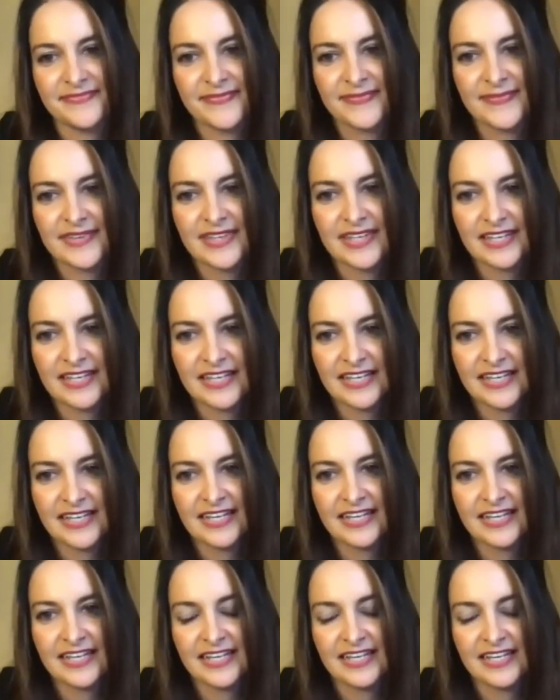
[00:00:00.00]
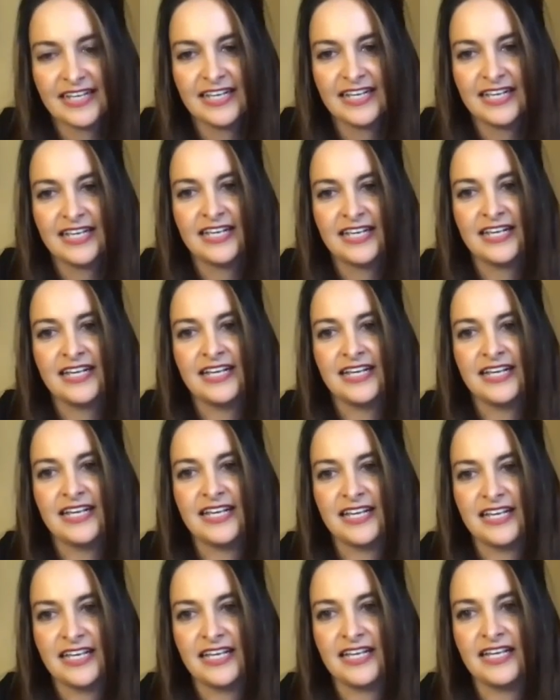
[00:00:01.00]

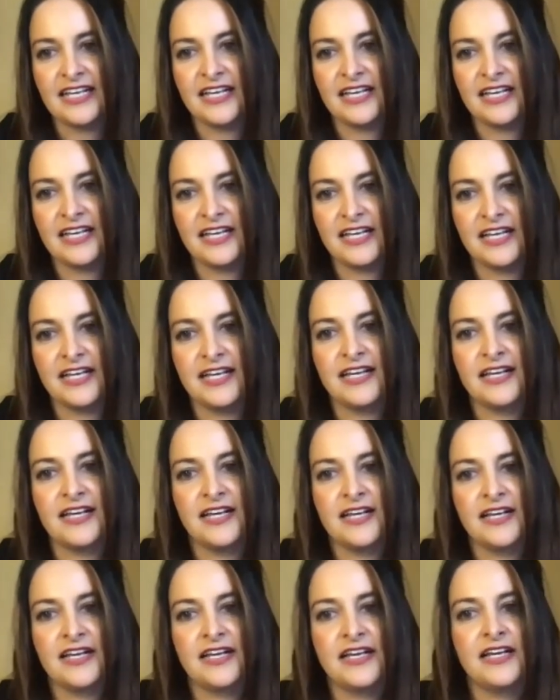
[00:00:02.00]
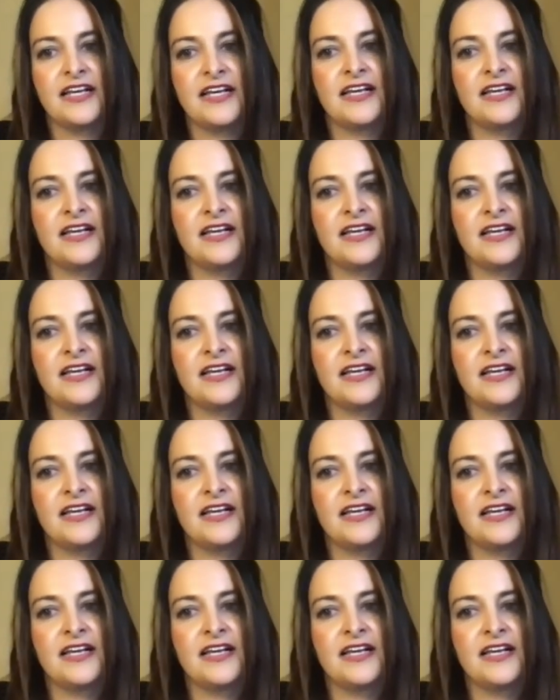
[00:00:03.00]
[no speech]